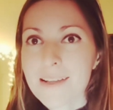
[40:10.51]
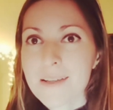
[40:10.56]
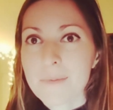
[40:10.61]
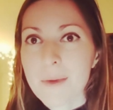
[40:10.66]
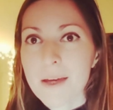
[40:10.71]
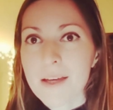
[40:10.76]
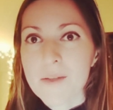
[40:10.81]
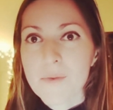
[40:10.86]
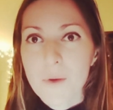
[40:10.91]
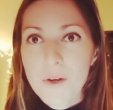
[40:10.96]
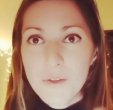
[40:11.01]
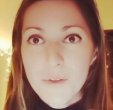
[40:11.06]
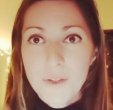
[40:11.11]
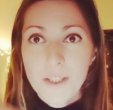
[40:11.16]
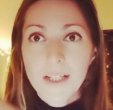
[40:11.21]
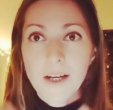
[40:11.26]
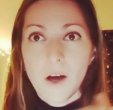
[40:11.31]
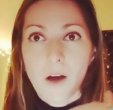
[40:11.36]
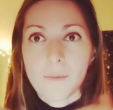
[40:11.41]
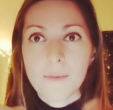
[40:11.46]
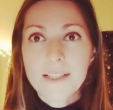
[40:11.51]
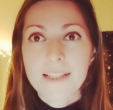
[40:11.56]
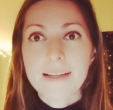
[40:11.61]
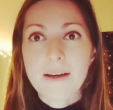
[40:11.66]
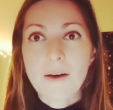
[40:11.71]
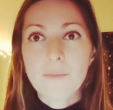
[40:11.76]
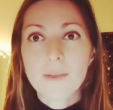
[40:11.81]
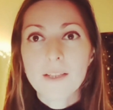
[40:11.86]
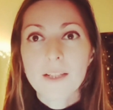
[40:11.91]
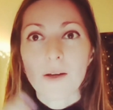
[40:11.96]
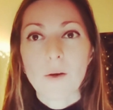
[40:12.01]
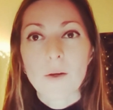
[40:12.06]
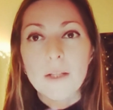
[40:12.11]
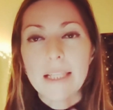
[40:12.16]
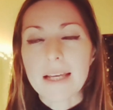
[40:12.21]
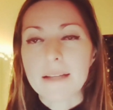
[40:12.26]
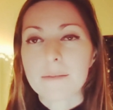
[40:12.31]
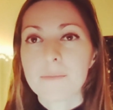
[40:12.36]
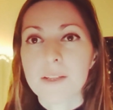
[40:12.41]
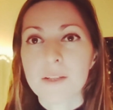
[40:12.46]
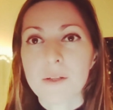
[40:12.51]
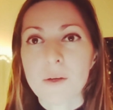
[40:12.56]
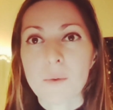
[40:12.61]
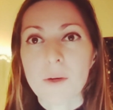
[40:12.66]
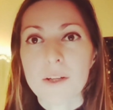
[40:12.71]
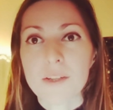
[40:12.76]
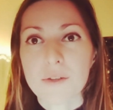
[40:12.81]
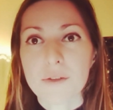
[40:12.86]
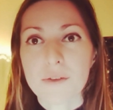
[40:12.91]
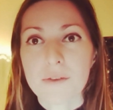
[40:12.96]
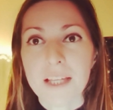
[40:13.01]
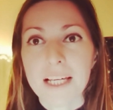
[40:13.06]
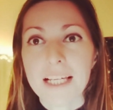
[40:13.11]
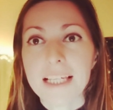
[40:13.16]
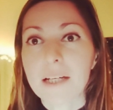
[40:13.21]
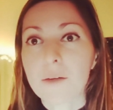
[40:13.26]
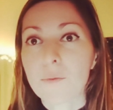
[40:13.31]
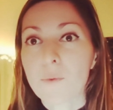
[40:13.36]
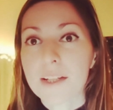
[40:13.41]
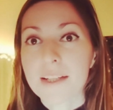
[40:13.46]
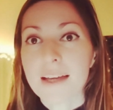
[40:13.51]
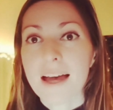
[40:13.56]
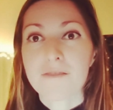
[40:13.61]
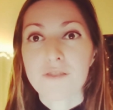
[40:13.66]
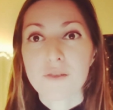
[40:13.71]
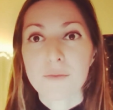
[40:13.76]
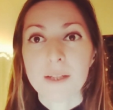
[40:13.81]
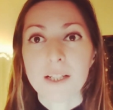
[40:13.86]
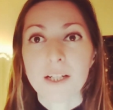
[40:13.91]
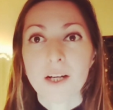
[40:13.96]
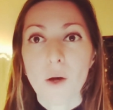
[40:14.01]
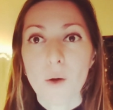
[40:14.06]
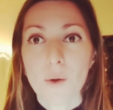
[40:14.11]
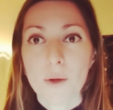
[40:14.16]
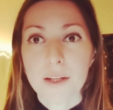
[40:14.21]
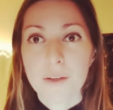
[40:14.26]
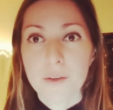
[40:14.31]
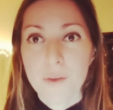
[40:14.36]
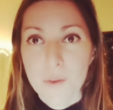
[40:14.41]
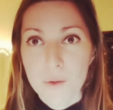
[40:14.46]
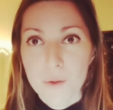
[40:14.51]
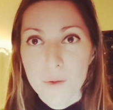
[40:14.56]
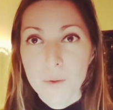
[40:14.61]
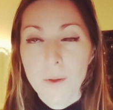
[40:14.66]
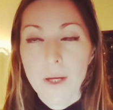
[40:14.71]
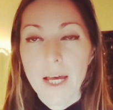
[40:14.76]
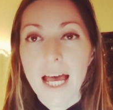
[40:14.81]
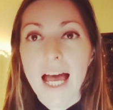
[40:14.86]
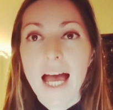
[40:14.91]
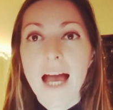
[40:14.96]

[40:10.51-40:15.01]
space where you can comment down below and let me know what you're thinking, what have you been going through,